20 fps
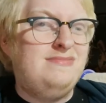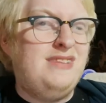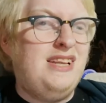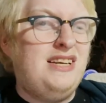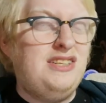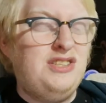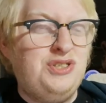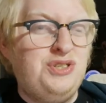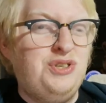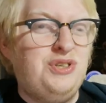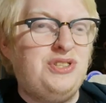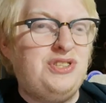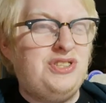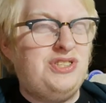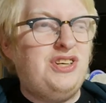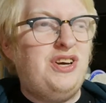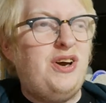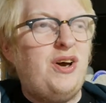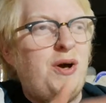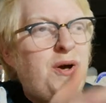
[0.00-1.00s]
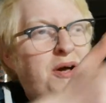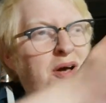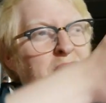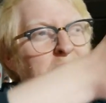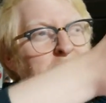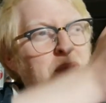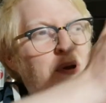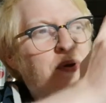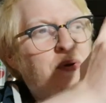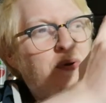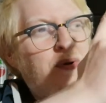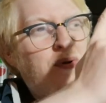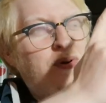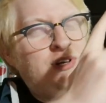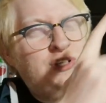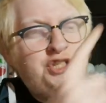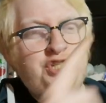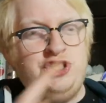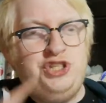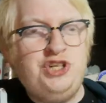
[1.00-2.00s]
That's just a uh,
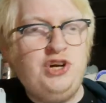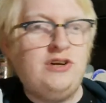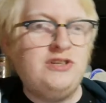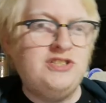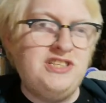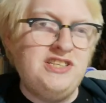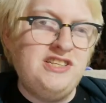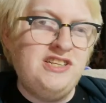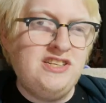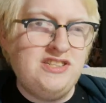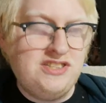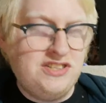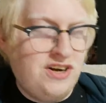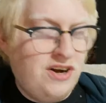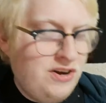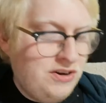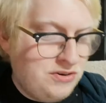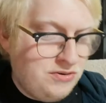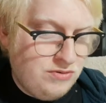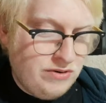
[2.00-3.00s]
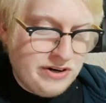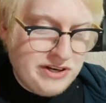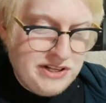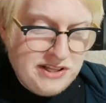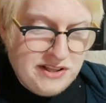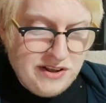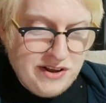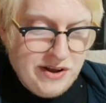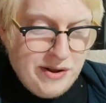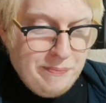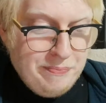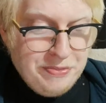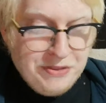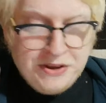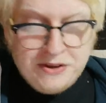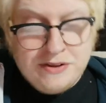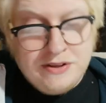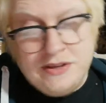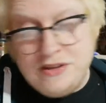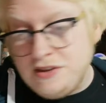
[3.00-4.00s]
shot in the dark right there.
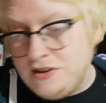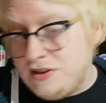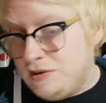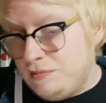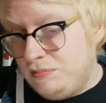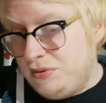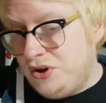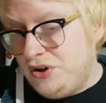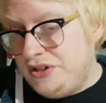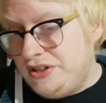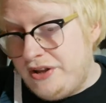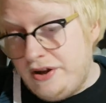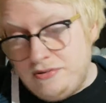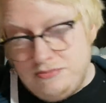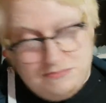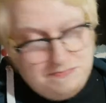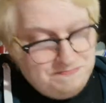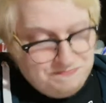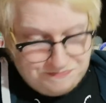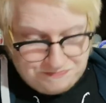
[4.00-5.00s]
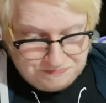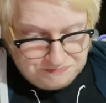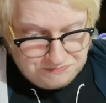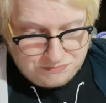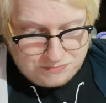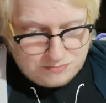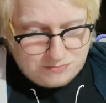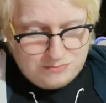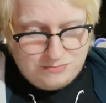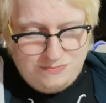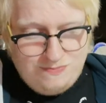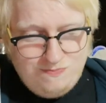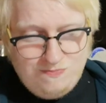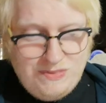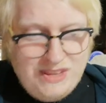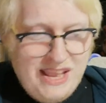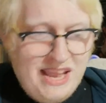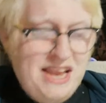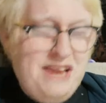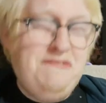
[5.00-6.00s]
But no,
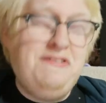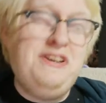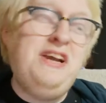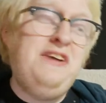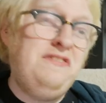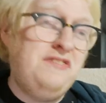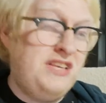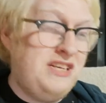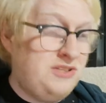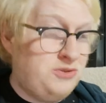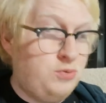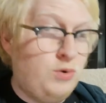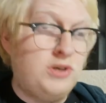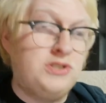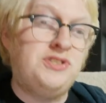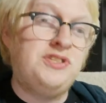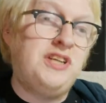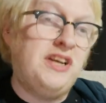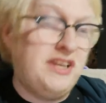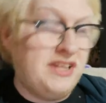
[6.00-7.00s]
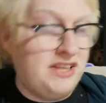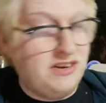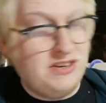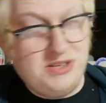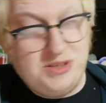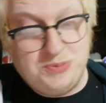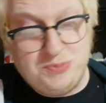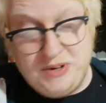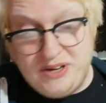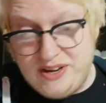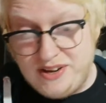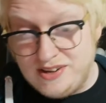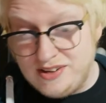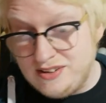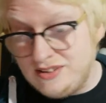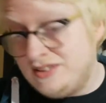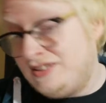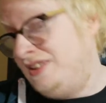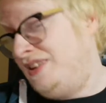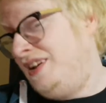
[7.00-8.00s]
even if this wasn't a nice beer,
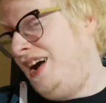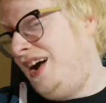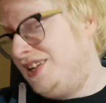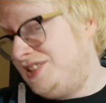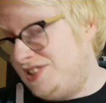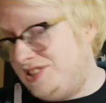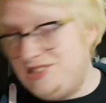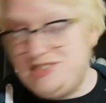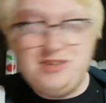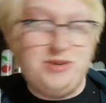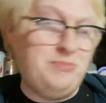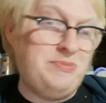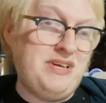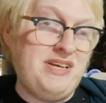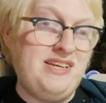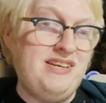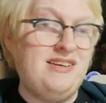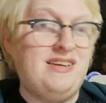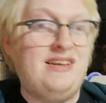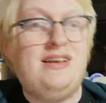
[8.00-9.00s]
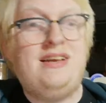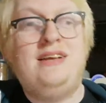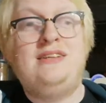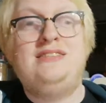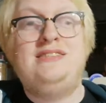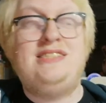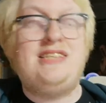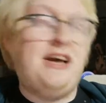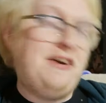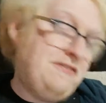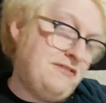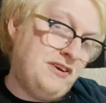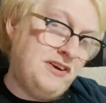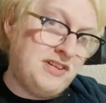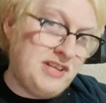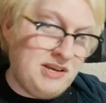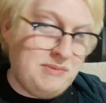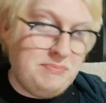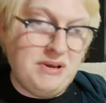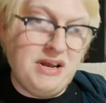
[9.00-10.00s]
I'd still be
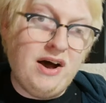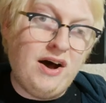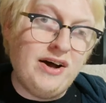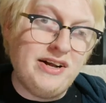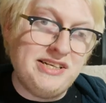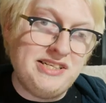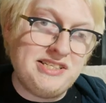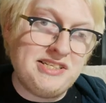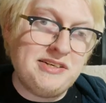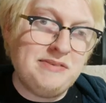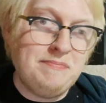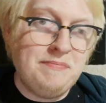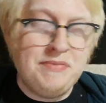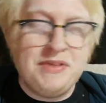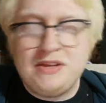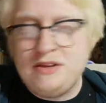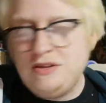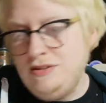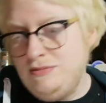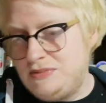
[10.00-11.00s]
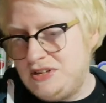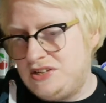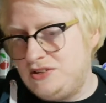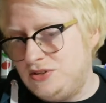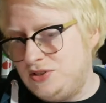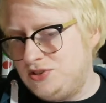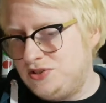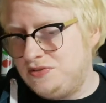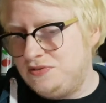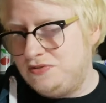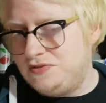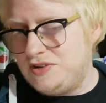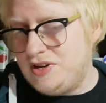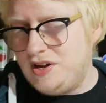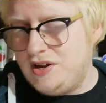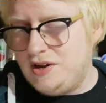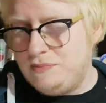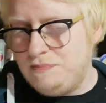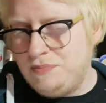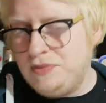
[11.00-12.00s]
definitely behind it because of uh,
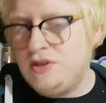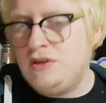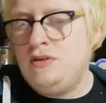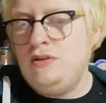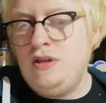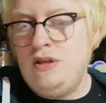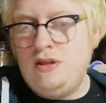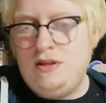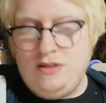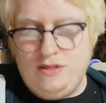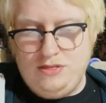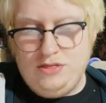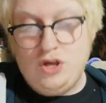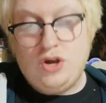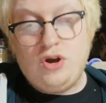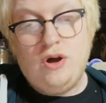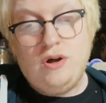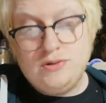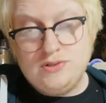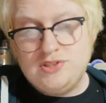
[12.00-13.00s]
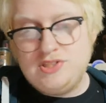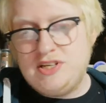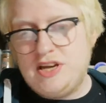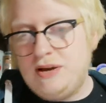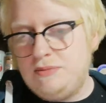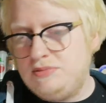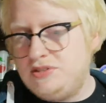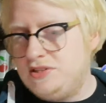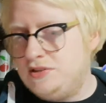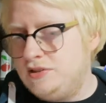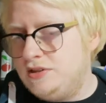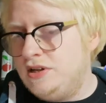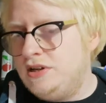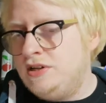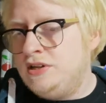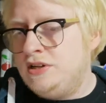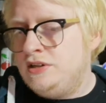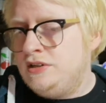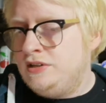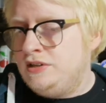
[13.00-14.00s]
the concept and
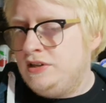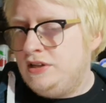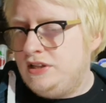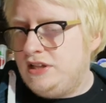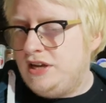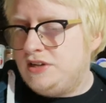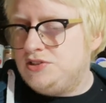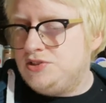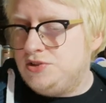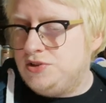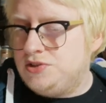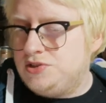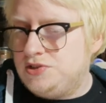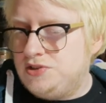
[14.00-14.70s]
that sort of